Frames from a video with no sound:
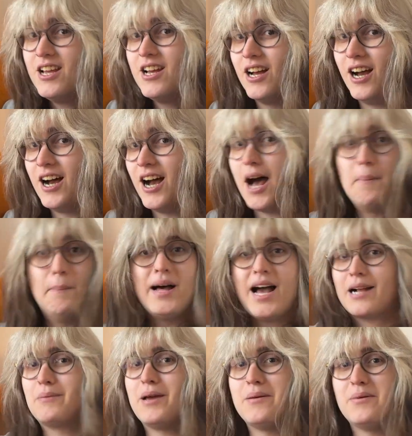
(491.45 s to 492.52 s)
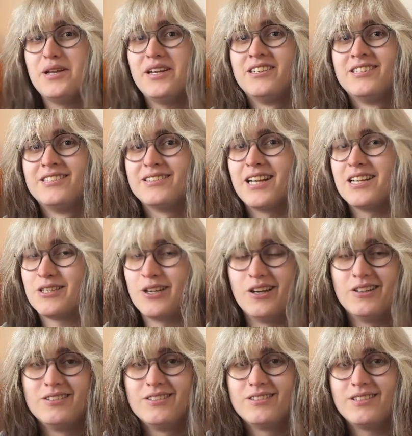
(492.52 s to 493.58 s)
I'm back, baby. That's all.